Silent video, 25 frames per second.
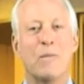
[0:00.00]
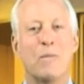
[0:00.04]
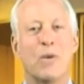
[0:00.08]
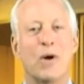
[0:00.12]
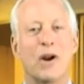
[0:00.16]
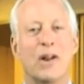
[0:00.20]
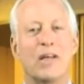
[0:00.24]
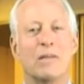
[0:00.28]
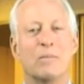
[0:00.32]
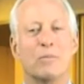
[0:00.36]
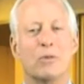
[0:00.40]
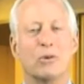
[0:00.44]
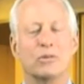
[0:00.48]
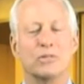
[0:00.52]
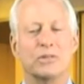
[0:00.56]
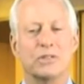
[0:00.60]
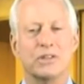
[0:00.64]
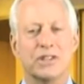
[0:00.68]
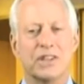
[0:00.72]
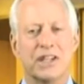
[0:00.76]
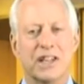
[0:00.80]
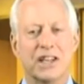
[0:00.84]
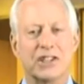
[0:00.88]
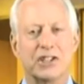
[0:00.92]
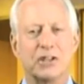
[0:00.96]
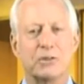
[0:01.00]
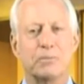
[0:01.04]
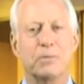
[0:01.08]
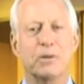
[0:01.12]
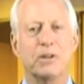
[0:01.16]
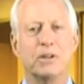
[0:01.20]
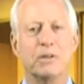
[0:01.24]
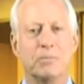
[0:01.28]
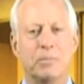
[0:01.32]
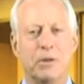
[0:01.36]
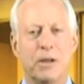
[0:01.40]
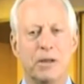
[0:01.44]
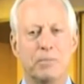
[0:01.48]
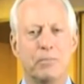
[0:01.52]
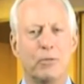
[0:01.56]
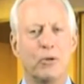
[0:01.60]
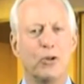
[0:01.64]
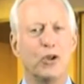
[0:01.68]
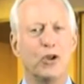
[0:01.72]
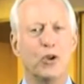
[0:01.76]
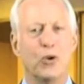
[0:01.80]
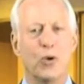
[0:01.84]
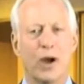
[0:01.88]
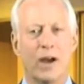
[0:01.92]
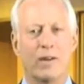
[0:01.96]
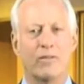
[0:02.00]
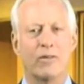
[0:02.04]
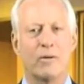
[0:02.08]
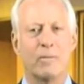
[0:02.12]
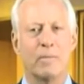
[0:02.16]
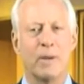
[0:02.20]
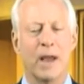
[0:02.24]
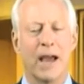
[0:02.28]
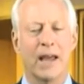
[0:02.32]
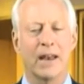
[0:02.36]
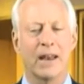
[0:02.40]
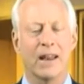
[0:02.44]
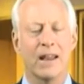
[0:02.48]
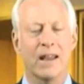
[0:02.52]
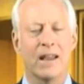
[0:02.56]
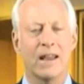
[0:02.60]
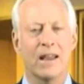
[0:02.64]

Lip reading: one of the most disciplined people you ever met.